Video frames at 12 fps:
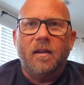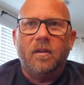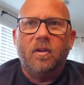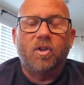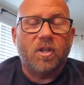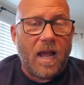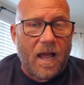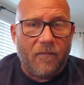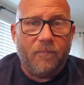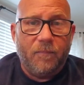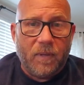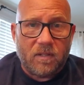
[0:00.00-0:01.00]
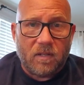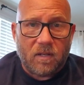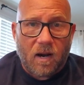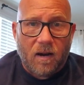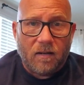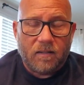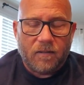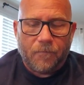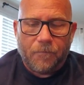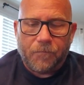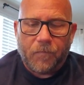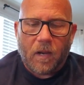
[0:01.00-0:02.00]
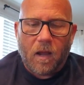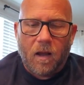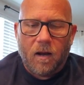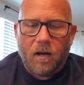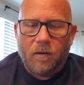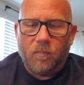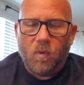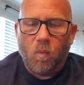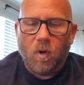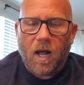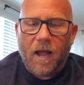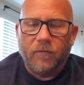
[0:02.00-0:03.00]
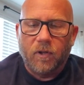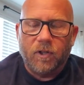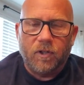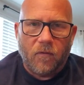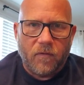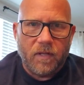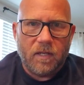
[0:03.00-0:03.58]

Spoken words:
You should have business cards. What I've learned over the